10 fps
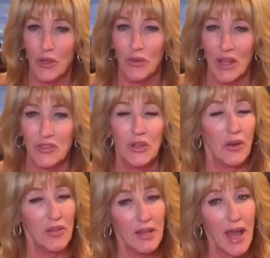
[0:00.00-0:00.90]
you get to go
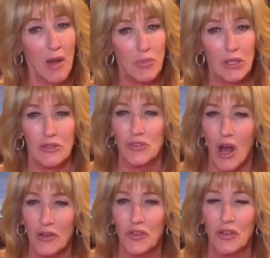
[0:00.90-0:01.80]
to the Capitol and
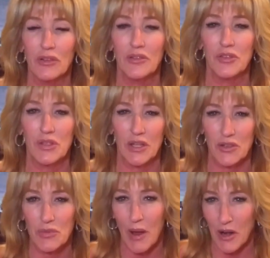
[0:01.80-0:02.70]
talk to your
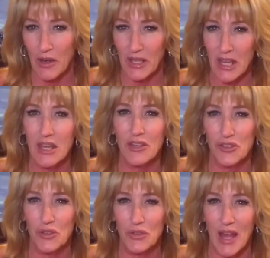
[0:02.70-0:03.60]
legislators about our key
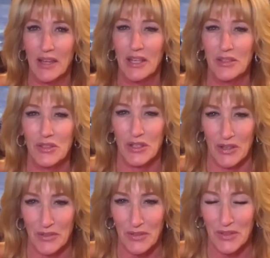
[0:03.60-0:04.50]
issues and
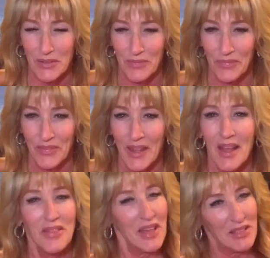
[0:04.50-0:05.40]
concerns.
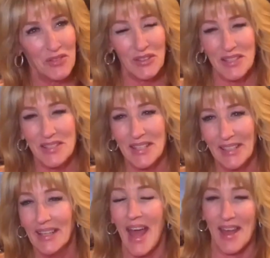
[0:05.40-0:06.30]
Thanks for listening,
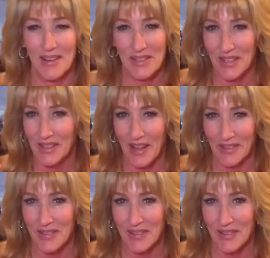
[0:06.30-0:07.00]
and I'll see you next